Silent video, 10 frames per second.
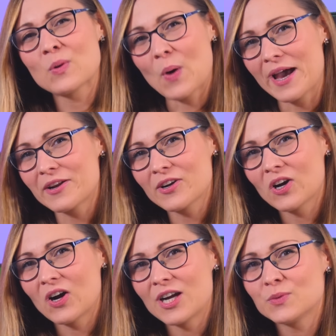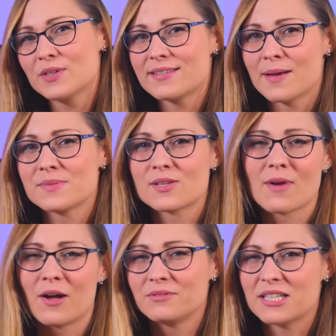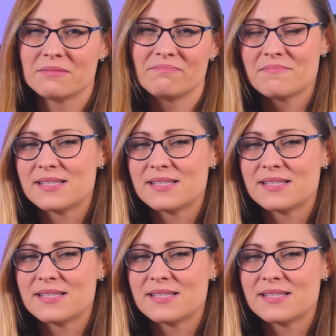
quieter card with temps around the